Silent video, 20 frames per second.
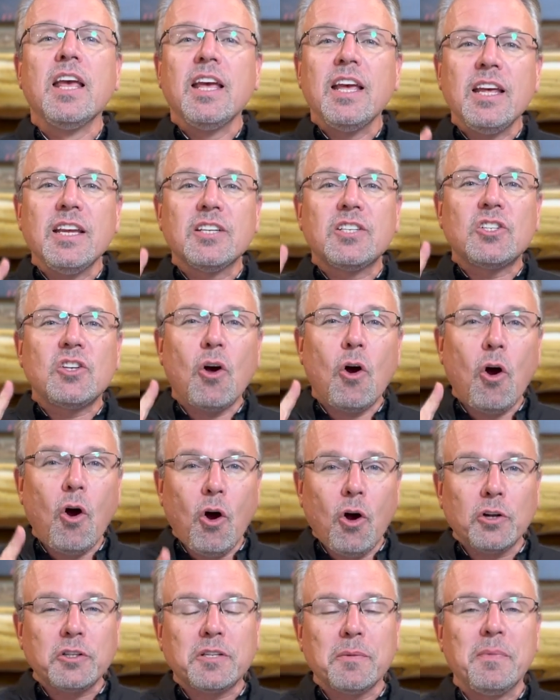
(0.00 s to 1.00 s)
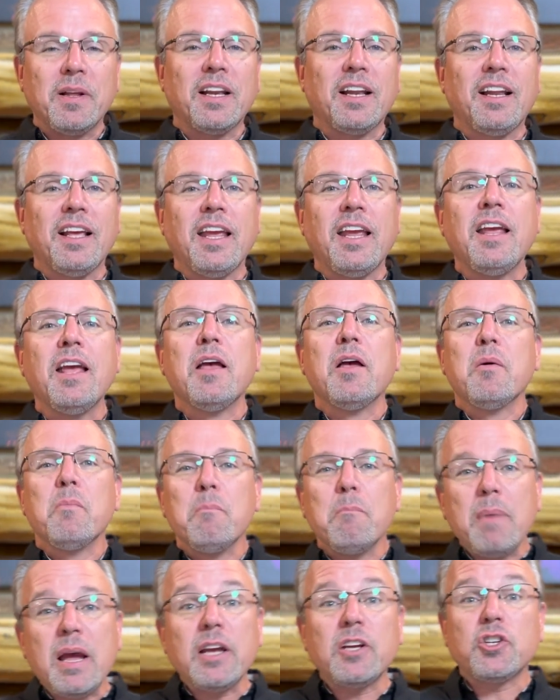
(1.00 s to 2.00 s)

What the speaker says: is to ultimately make